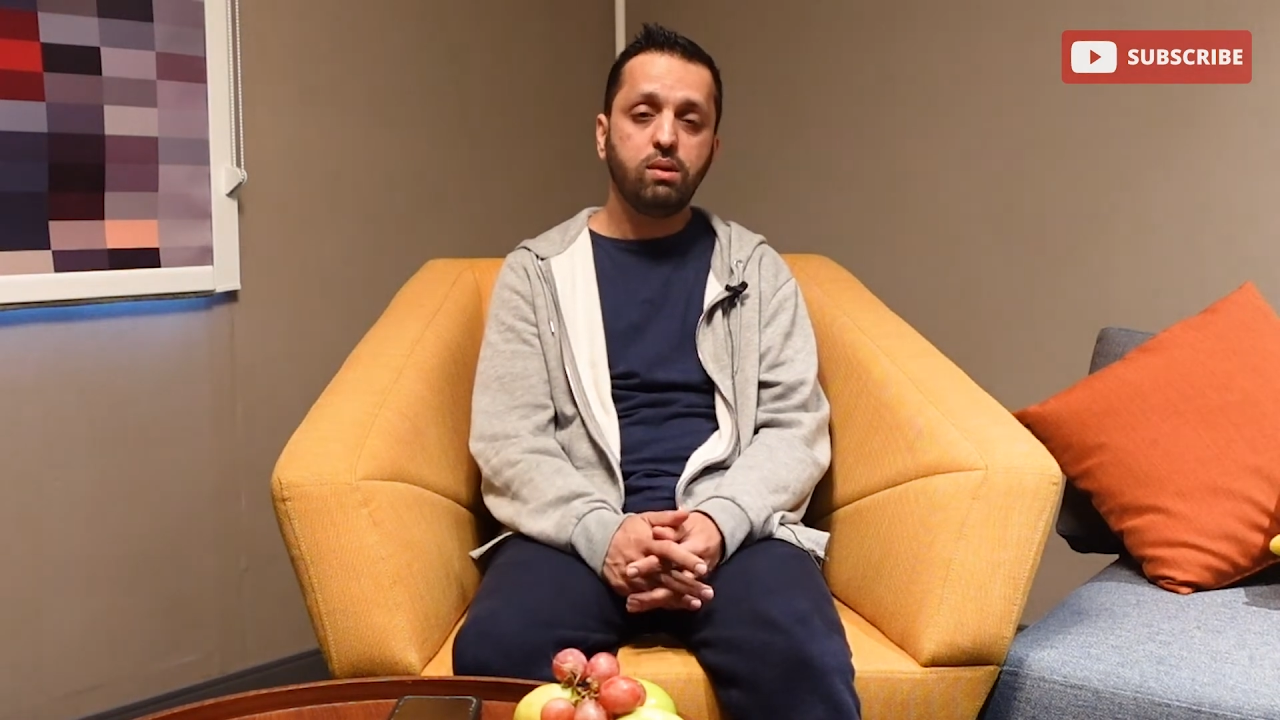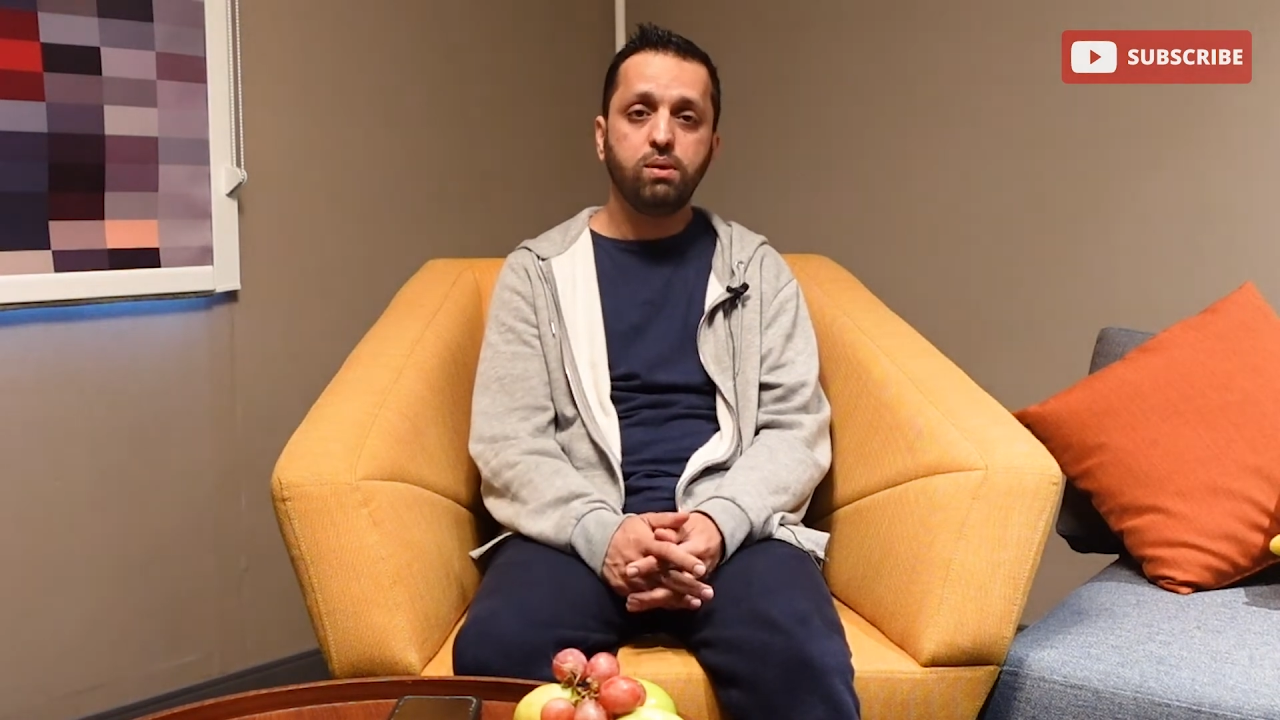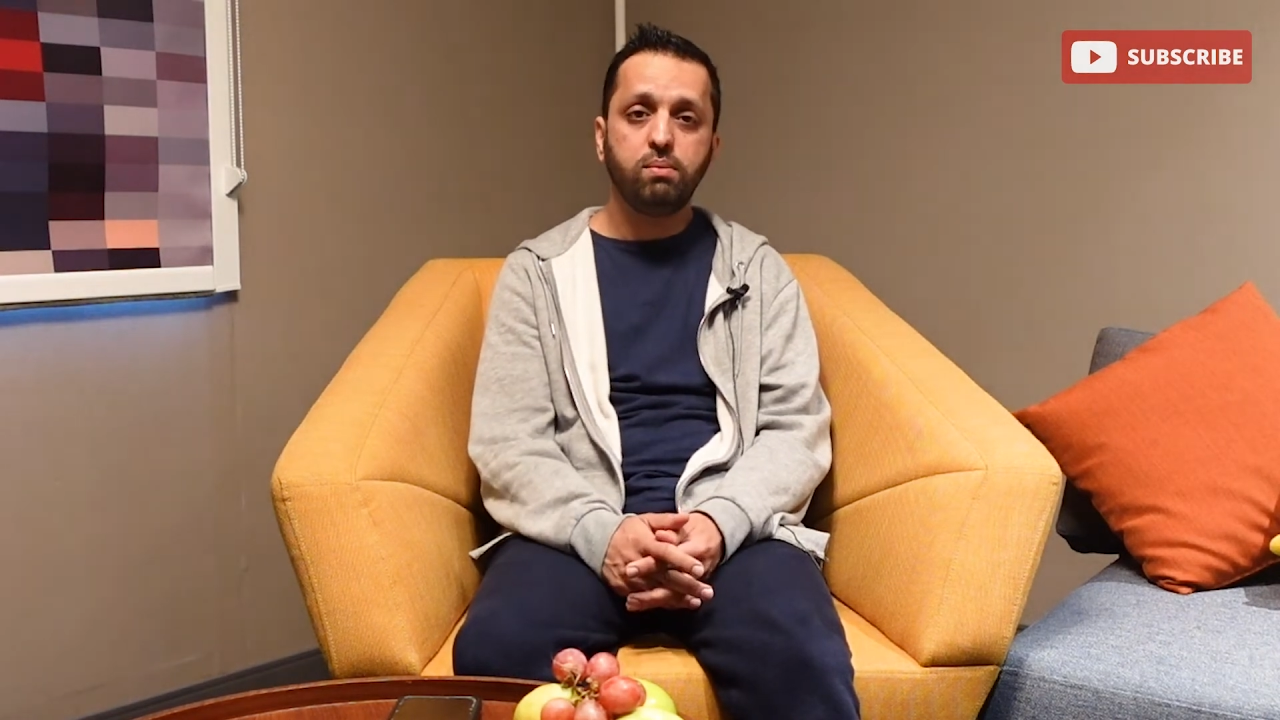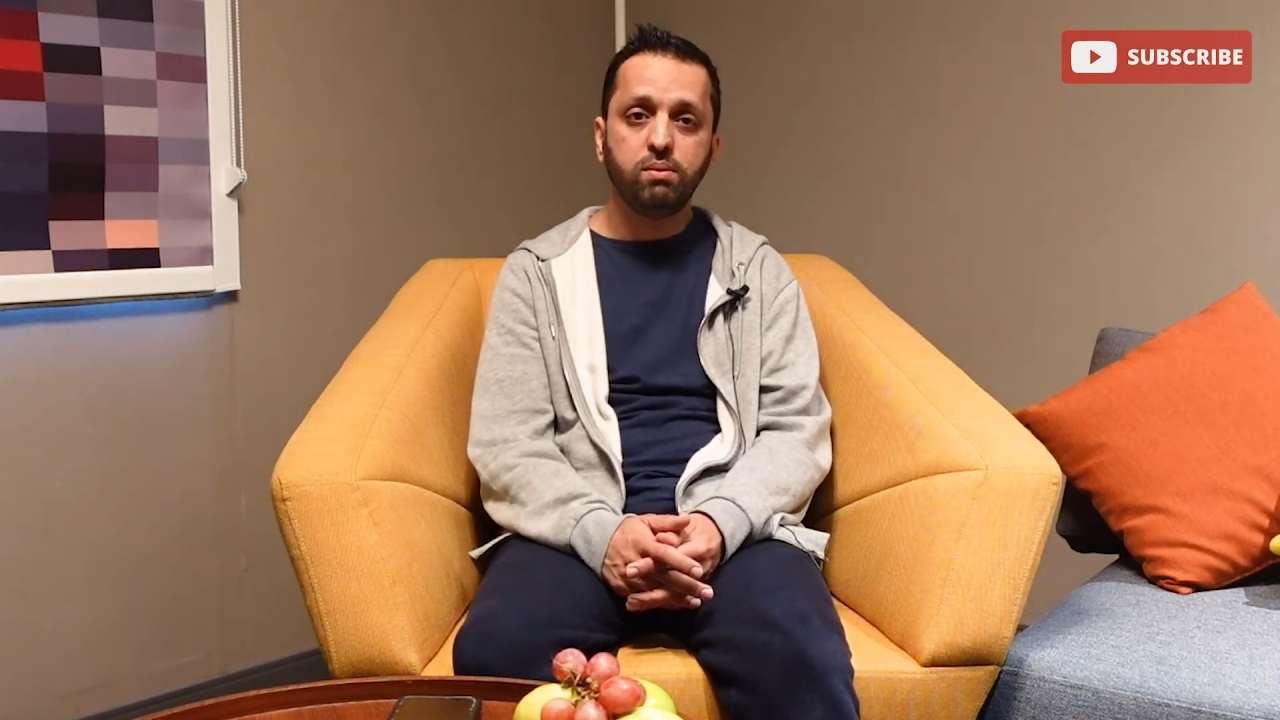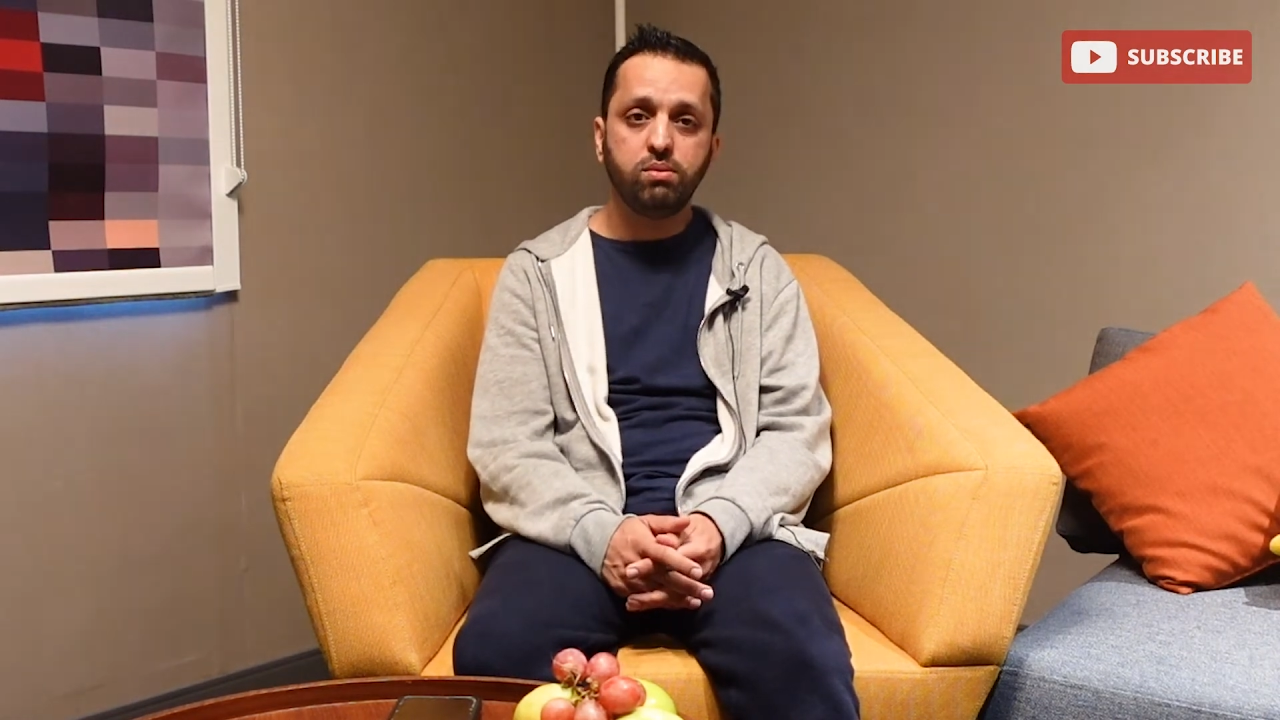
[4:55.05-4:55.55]

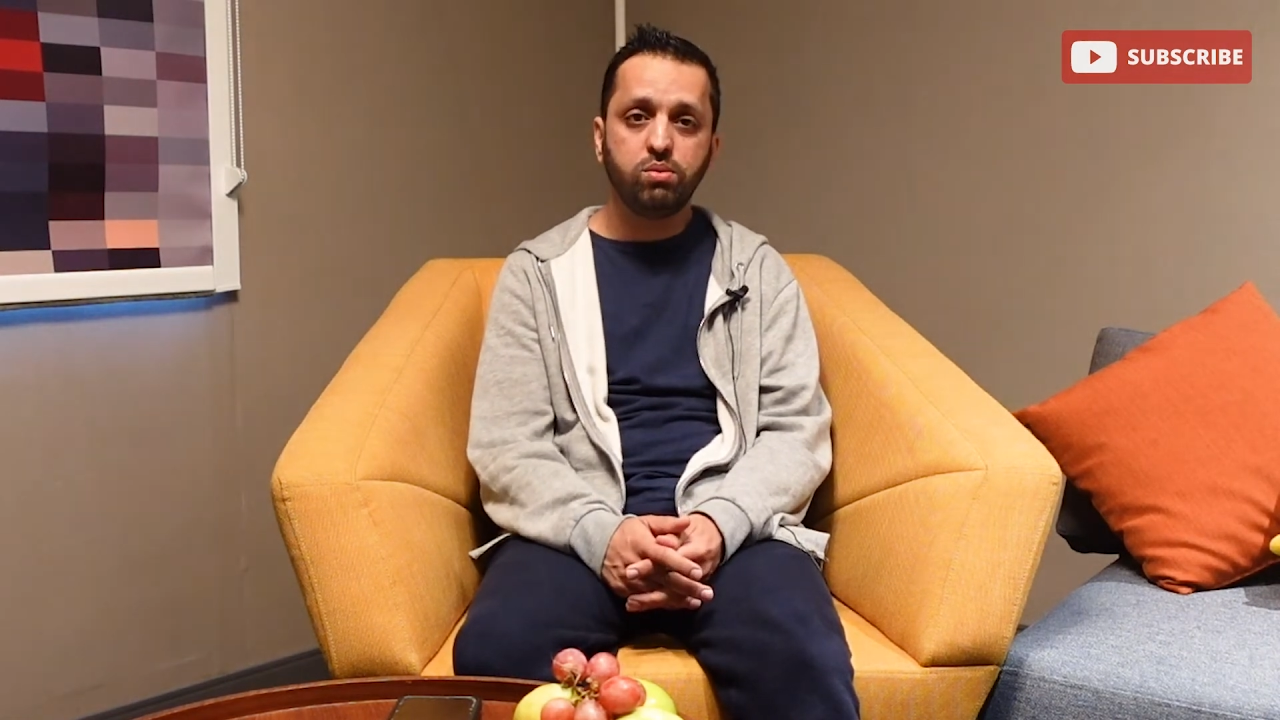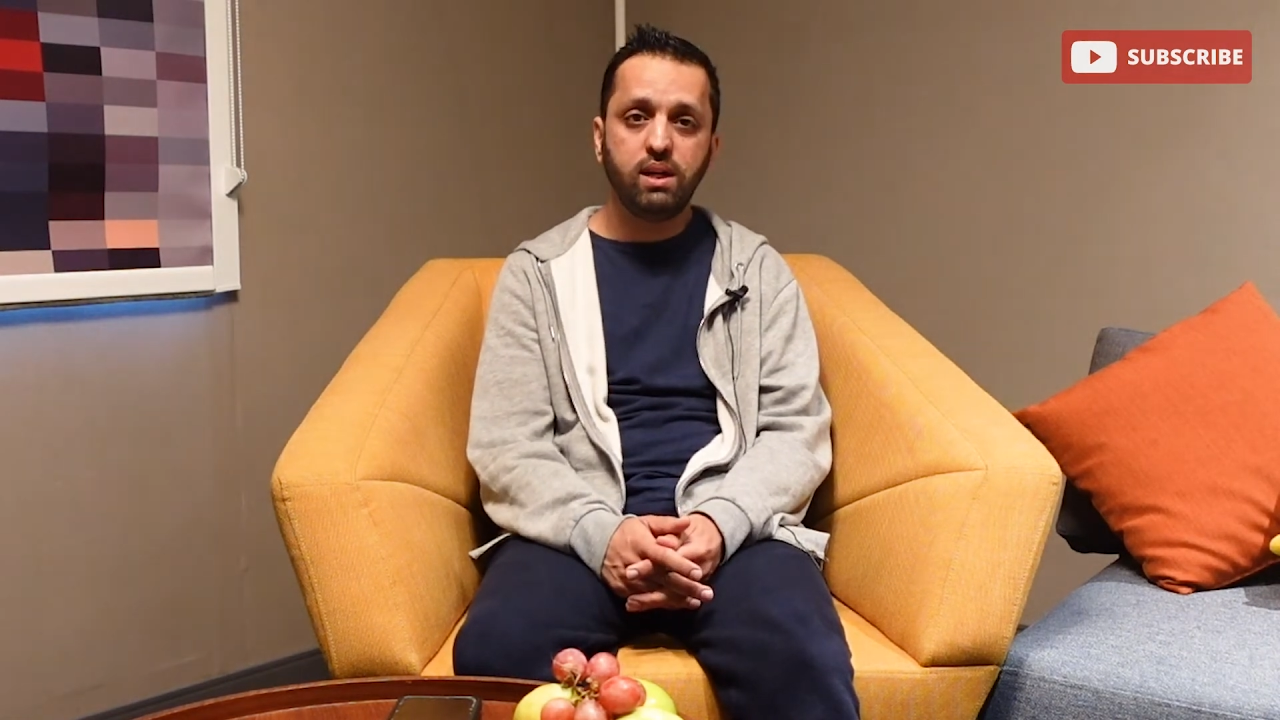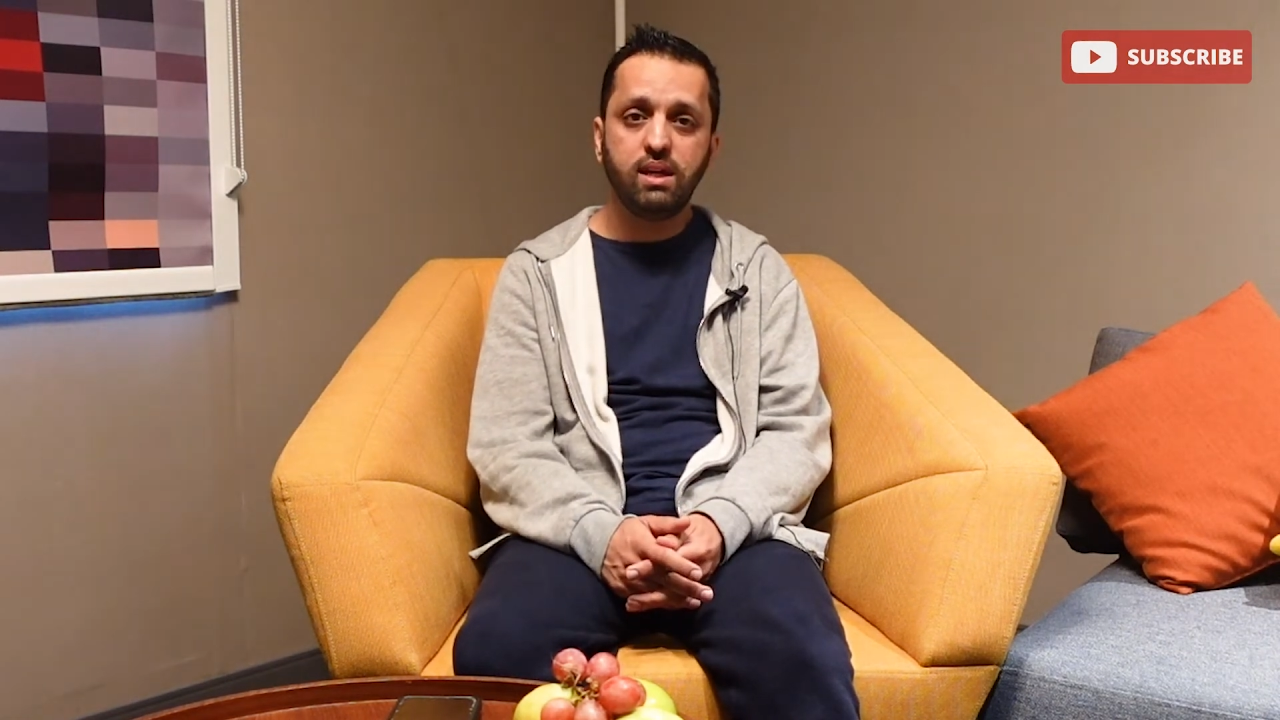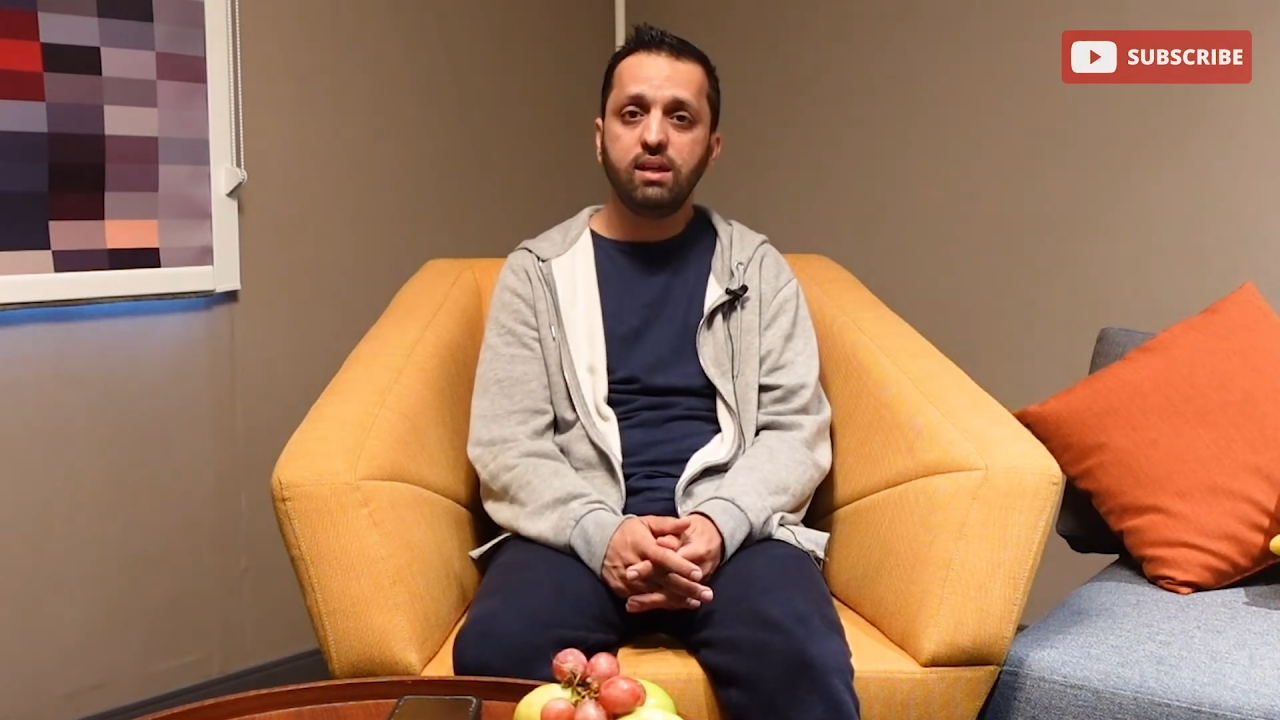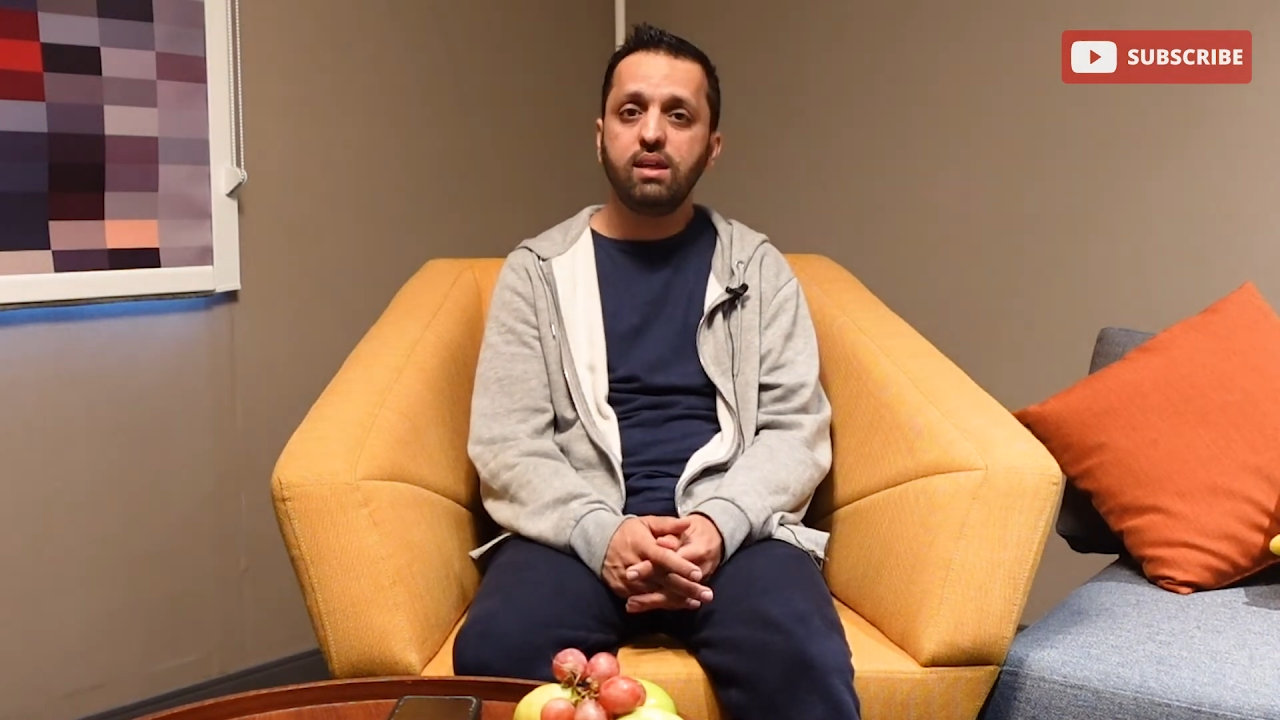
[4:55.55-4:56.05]
problems
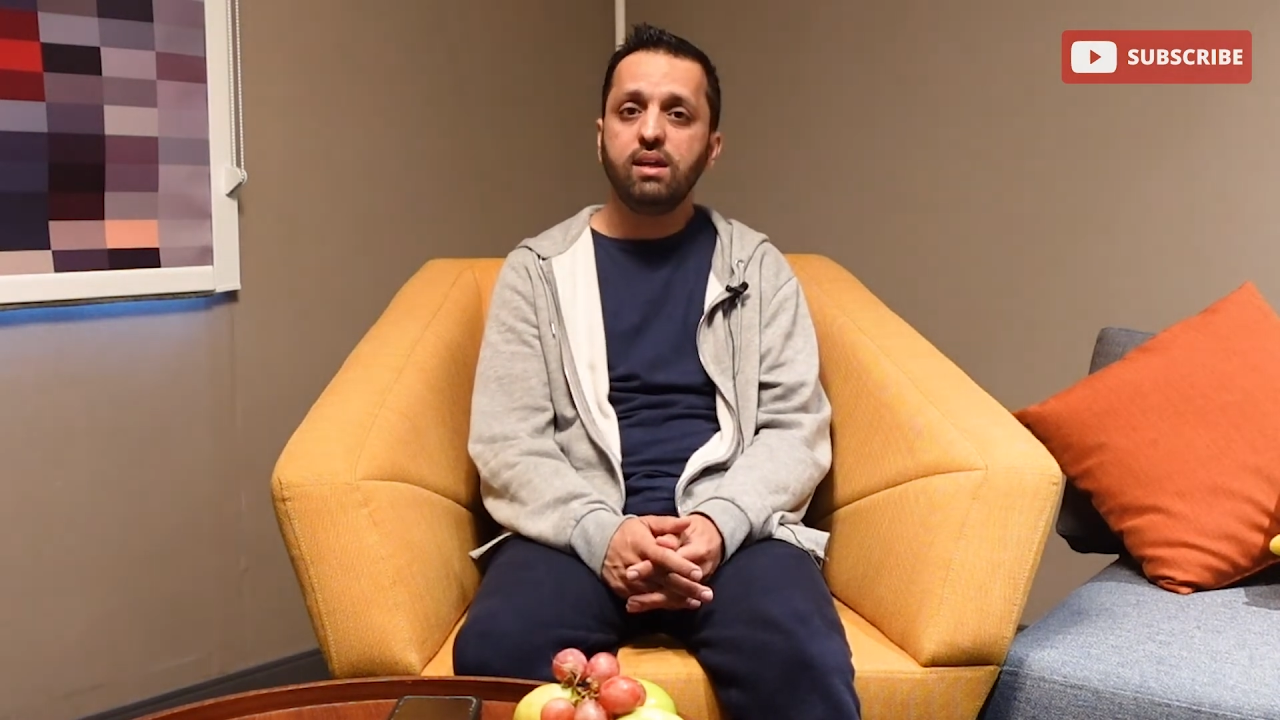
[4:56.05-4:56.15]
were